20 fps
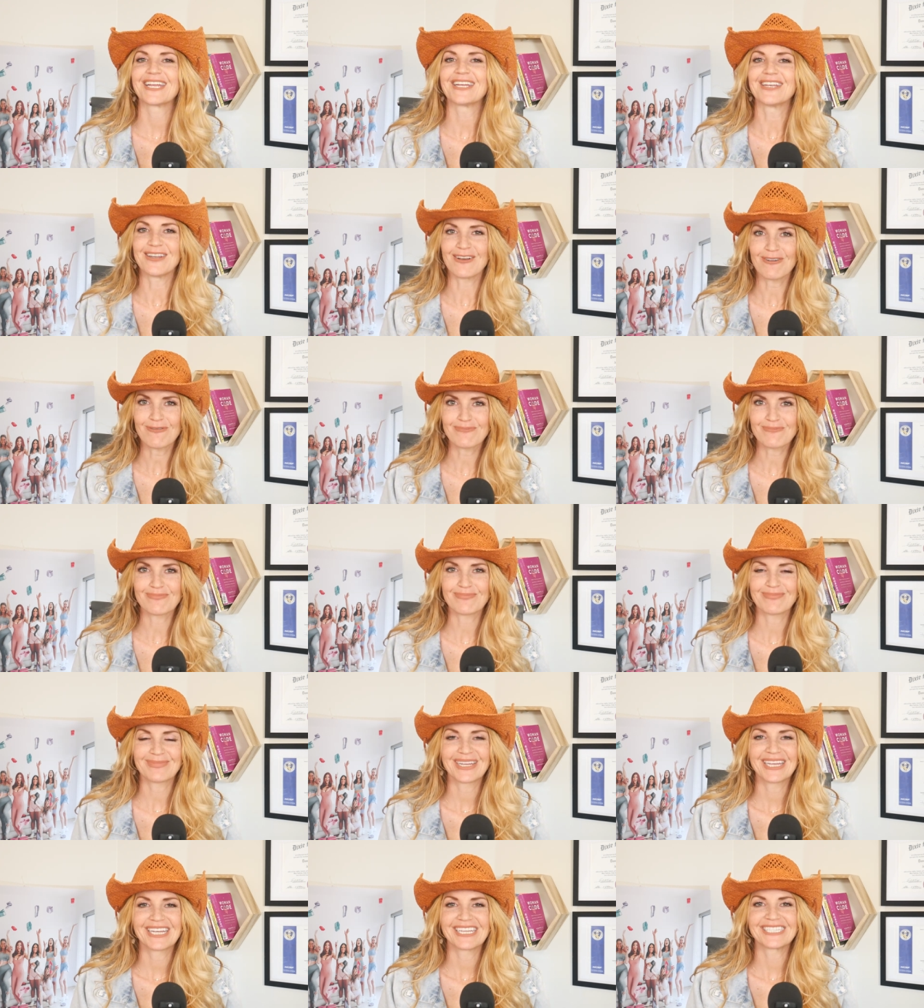Nope.
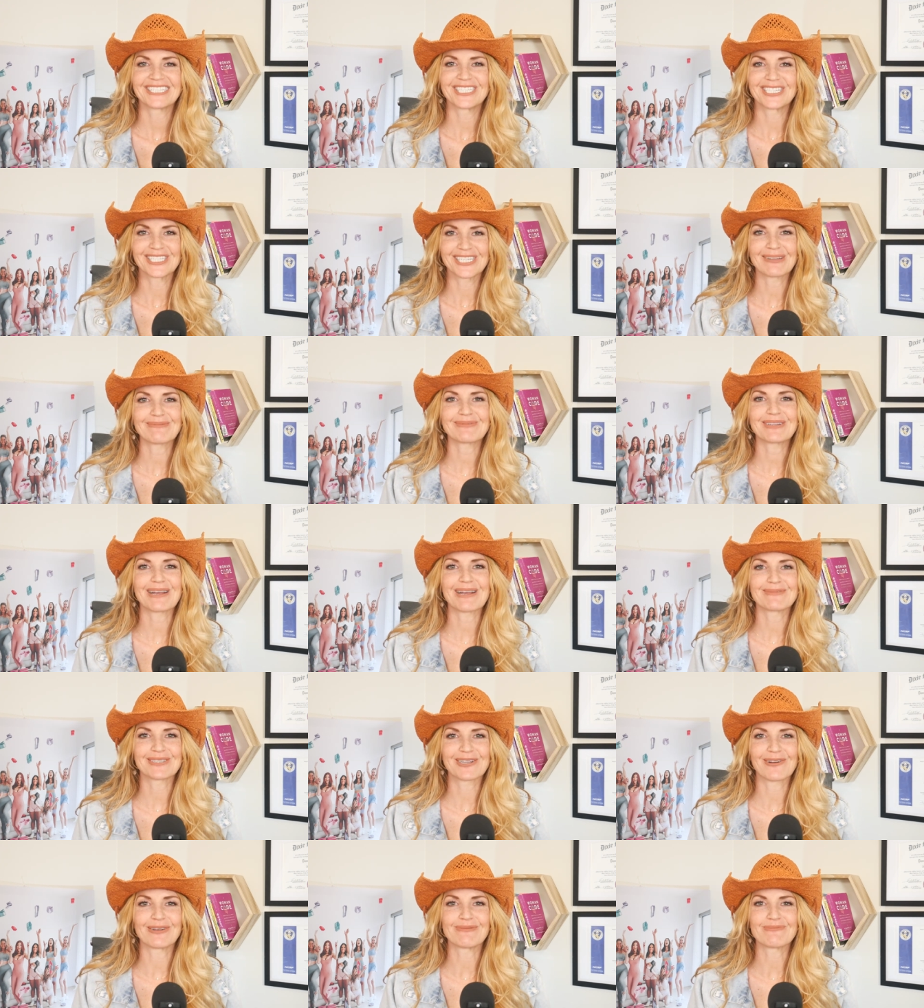
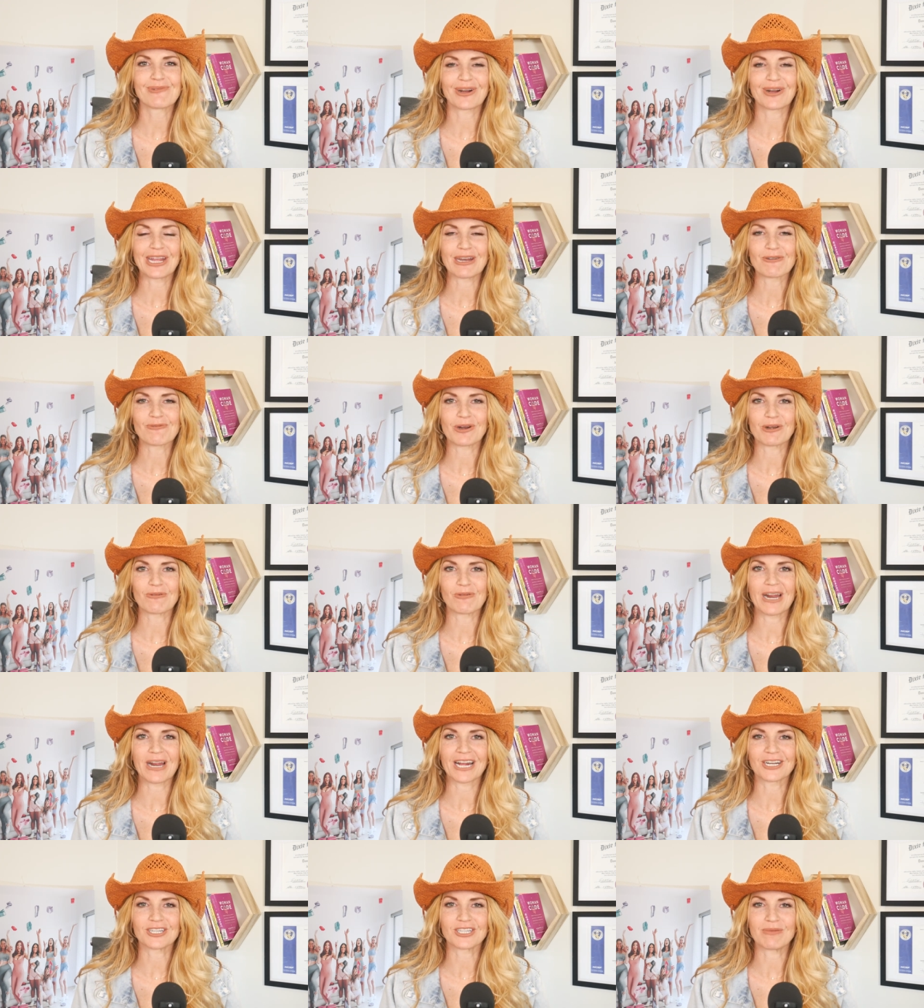Sometimes going more inward
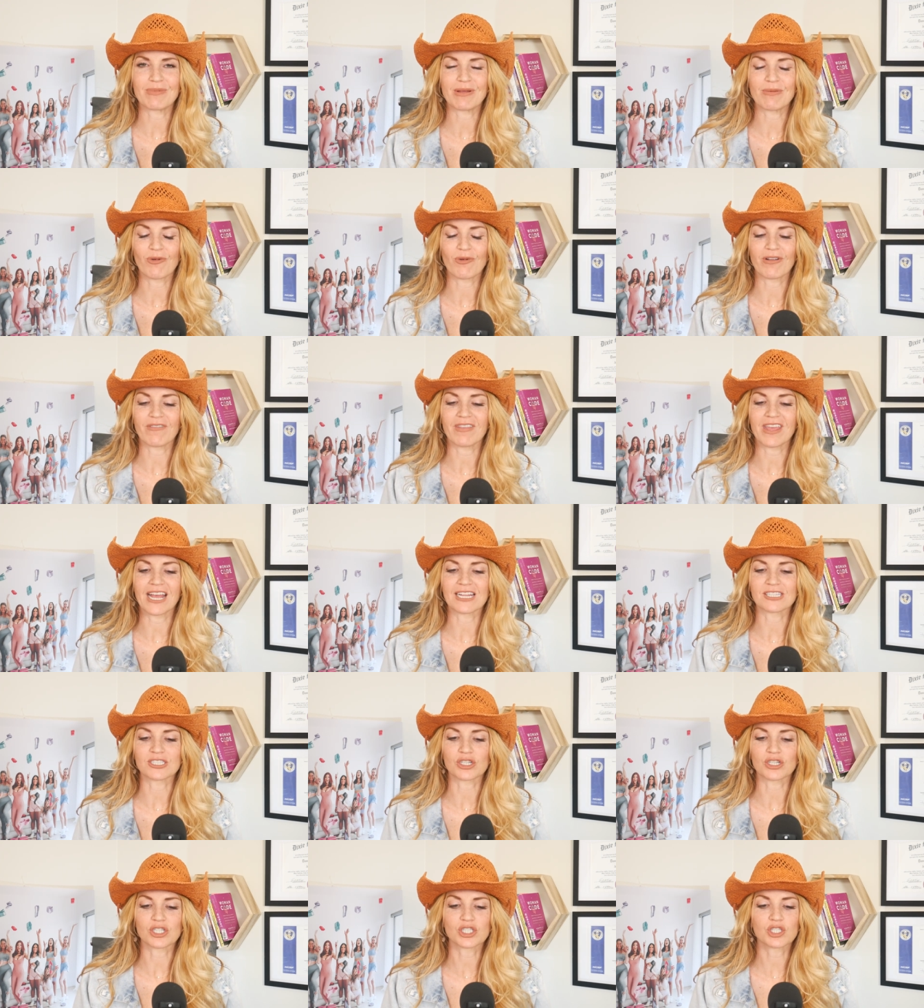would actually be more of the
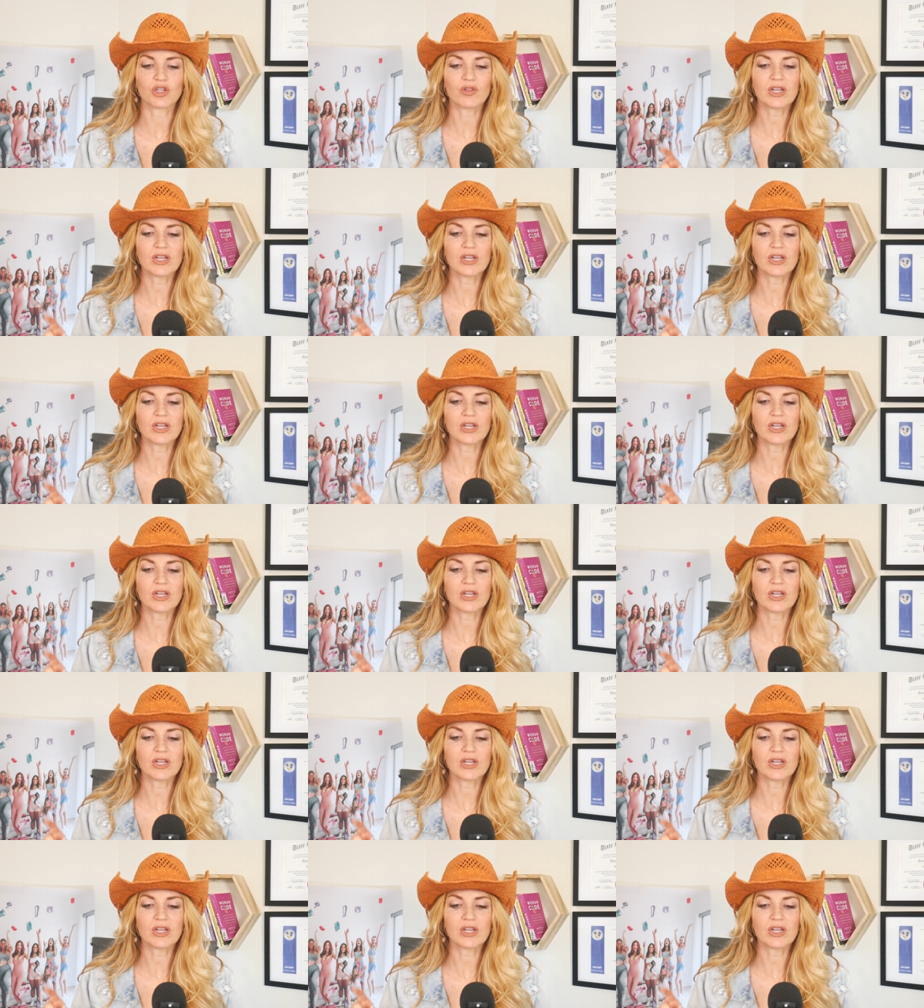answer. So